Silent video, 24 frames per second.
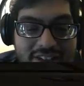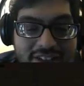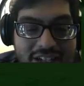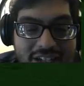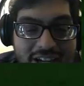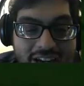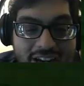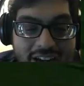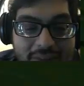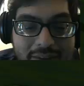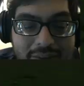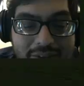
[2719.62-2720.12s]

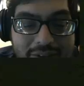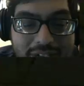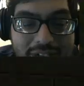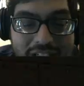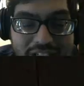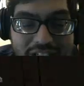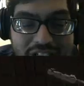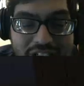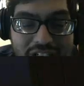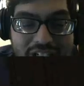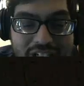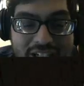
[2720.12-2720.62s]

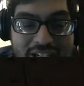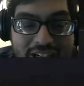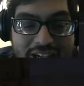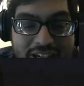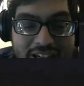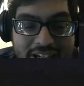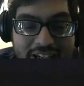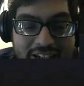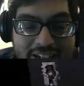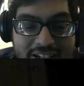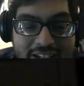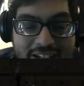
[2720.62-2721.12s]
ammunition
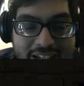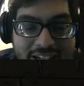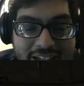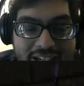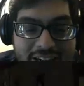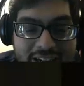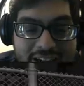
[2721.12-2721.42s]
in the